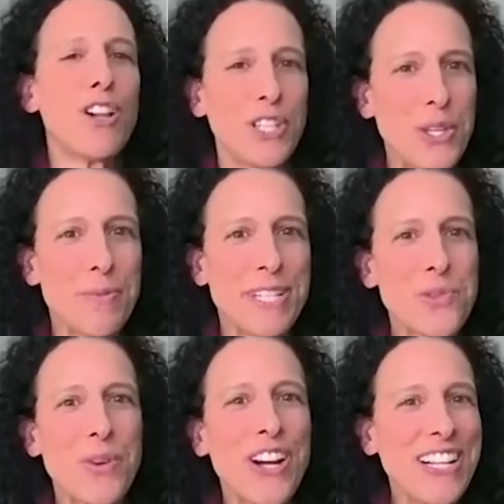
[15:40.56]
all
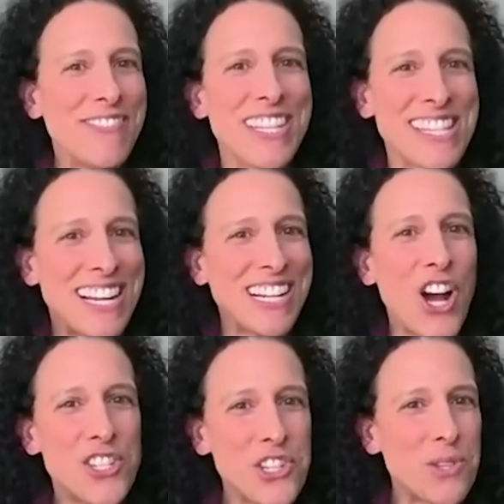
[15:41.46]
humans. We all have these
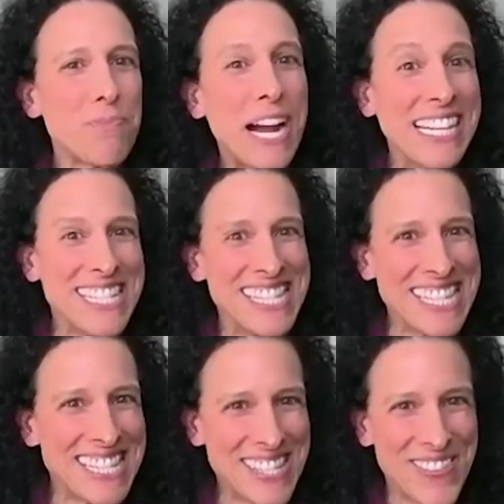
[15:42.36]
unconscious
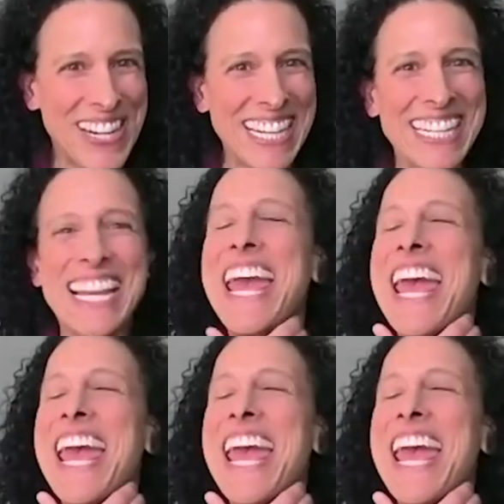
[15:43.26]
biases, right?